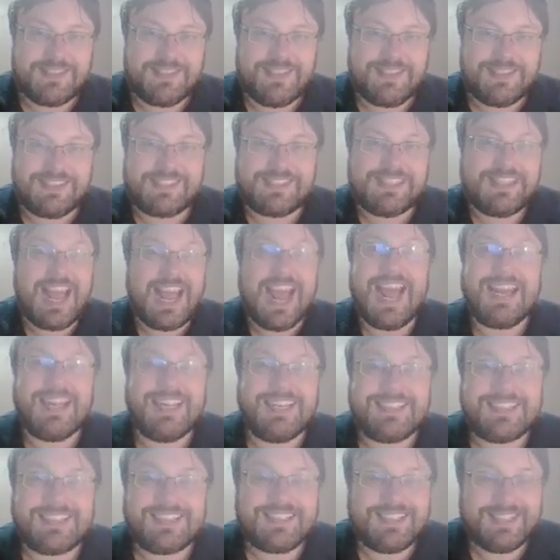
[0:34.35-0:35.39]

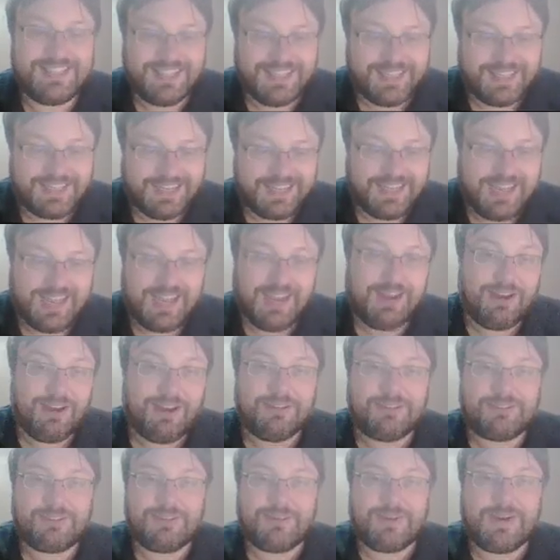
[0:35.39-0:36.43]
ecstatic
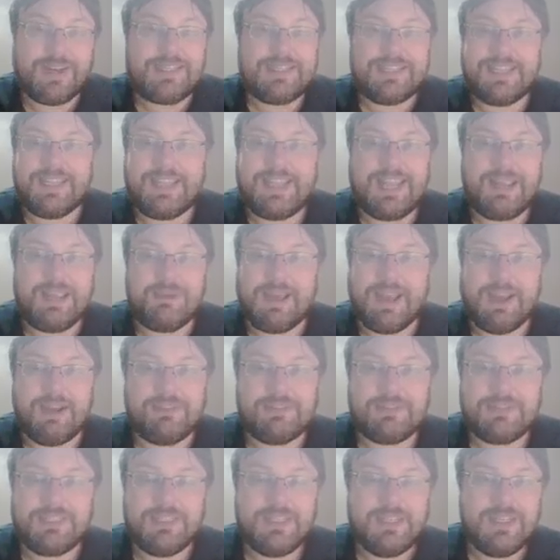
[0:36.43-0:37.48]
how great they came
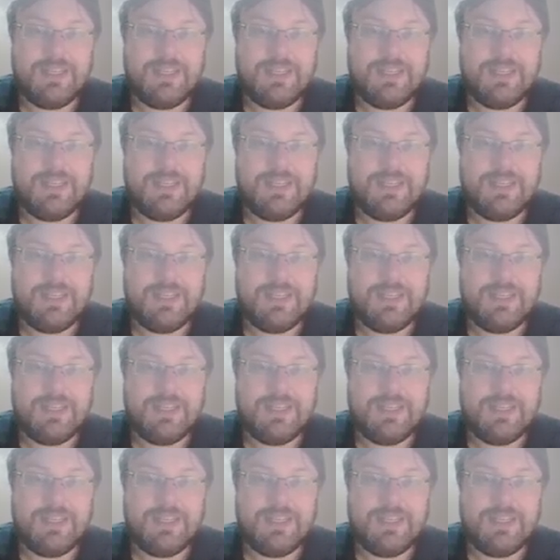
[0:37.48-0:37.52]
out.